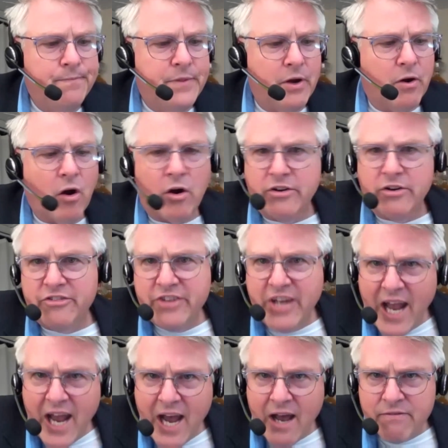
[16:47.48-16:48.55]
hard to
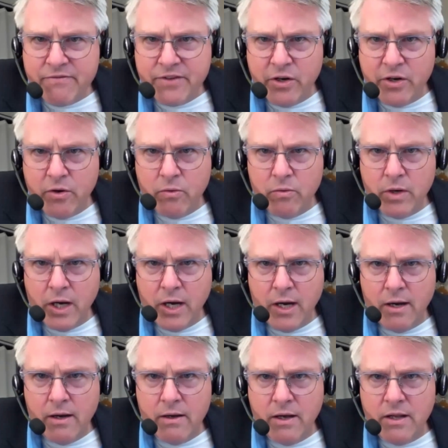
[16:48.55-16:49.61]
staff.
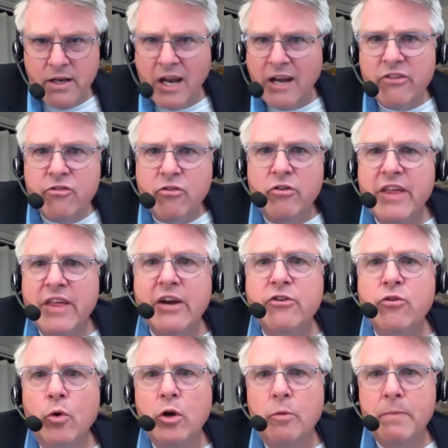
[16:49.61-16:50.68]
Not necessarily the
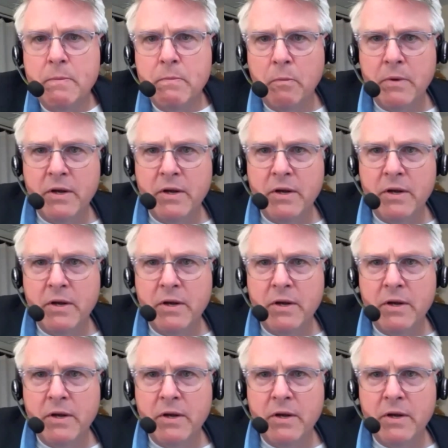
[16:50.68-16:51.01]
editorial people,